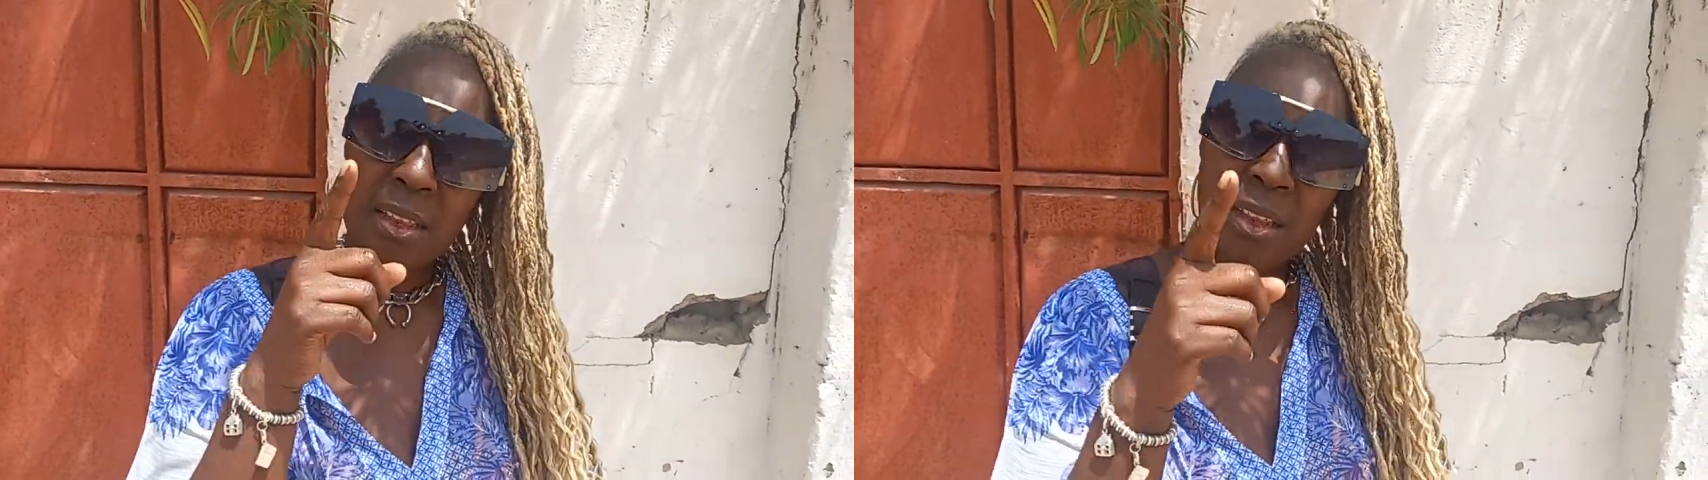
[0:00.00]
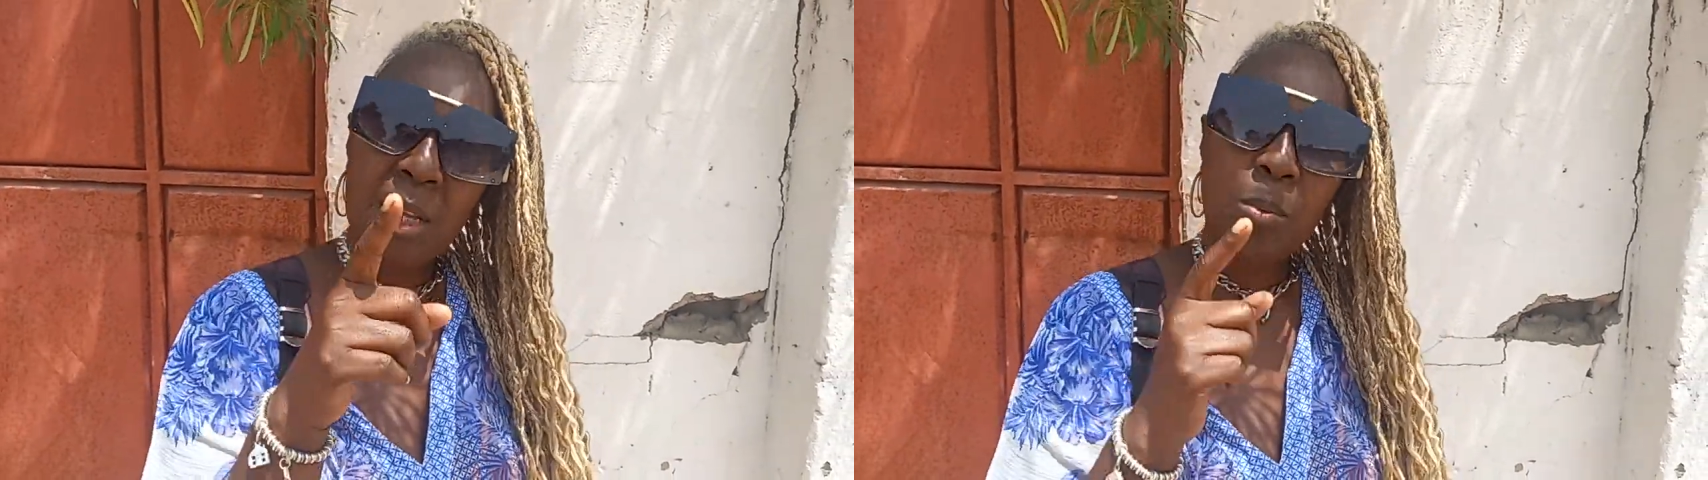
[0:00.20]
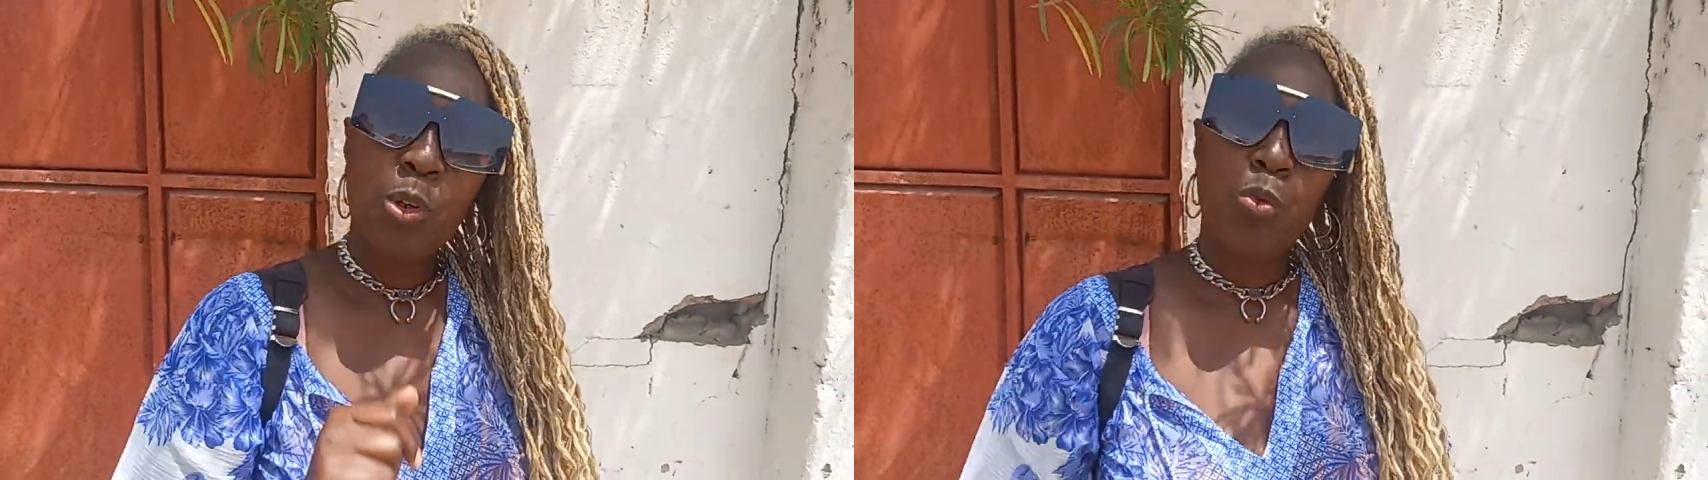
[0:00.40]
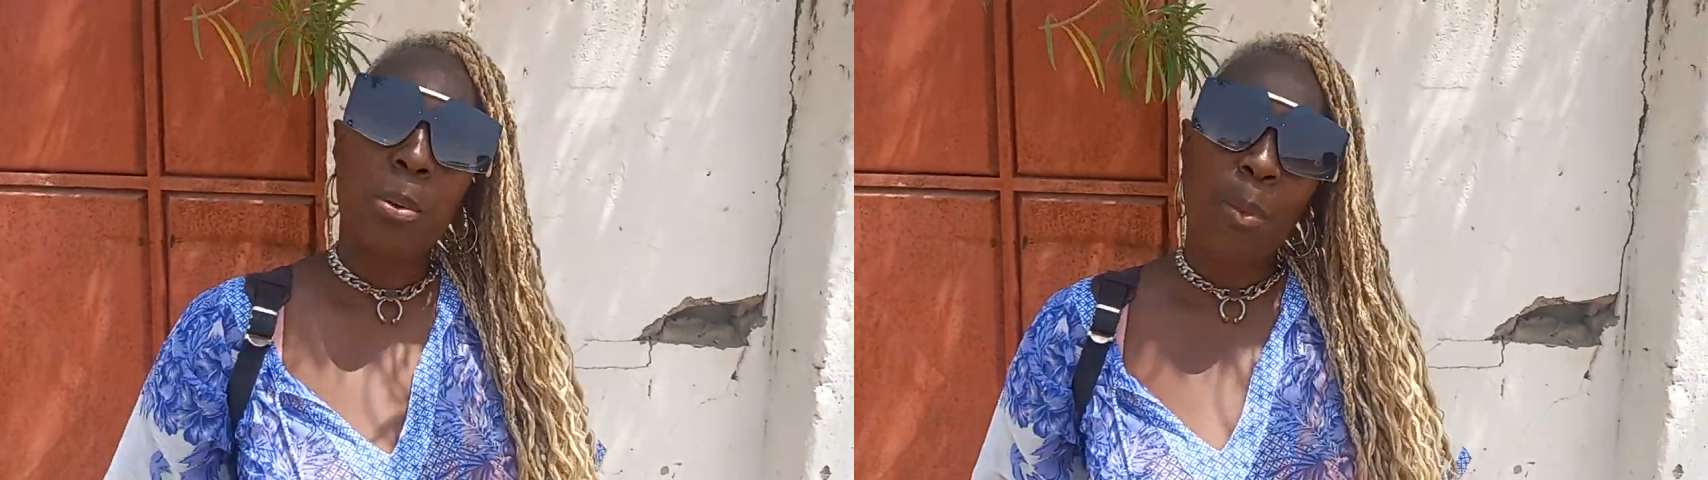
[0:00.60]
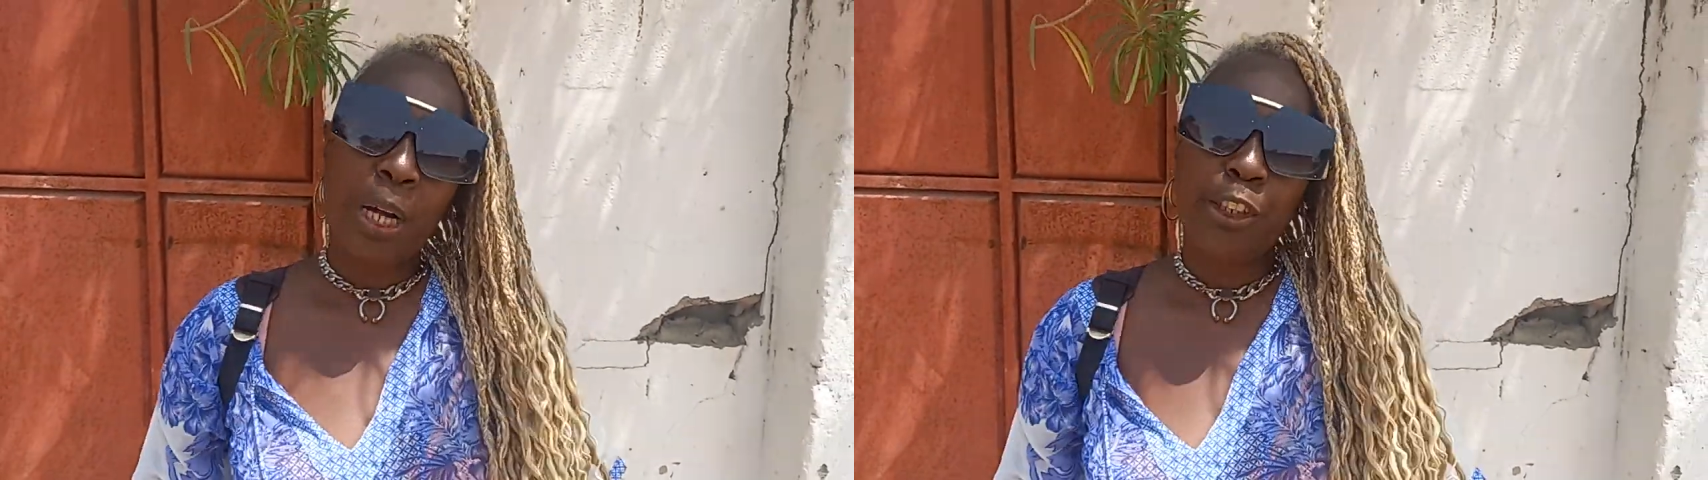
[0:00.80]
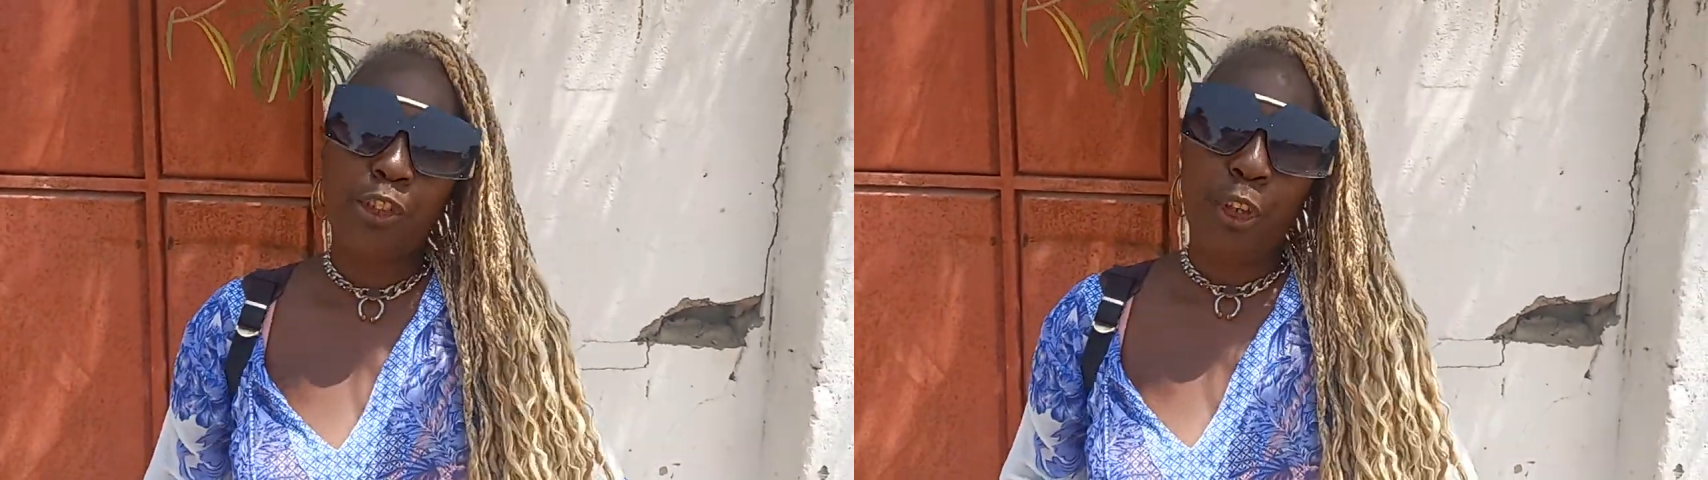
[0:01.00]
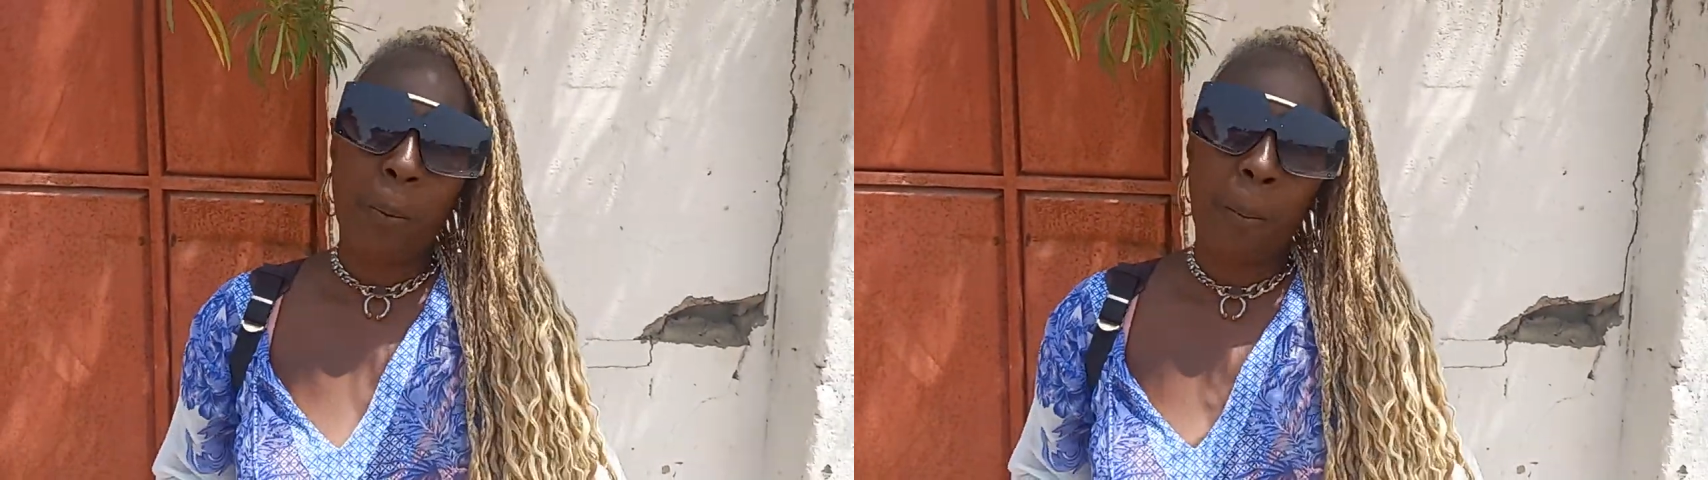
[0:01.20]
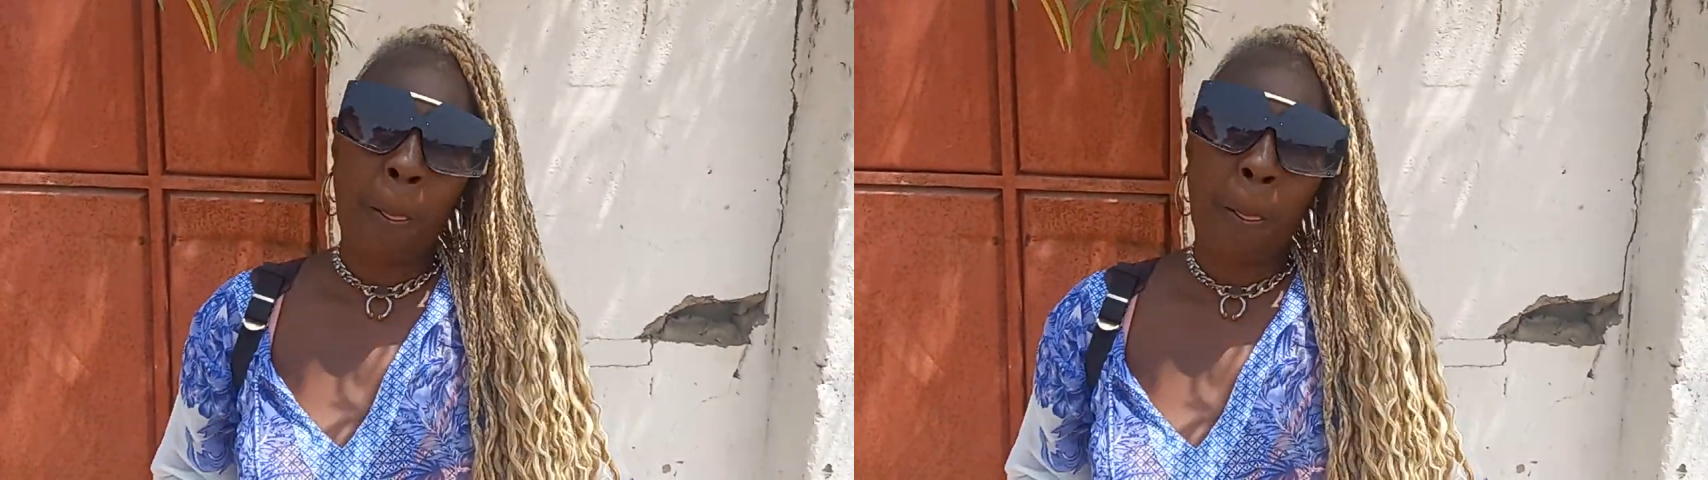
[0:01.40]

they will remind you.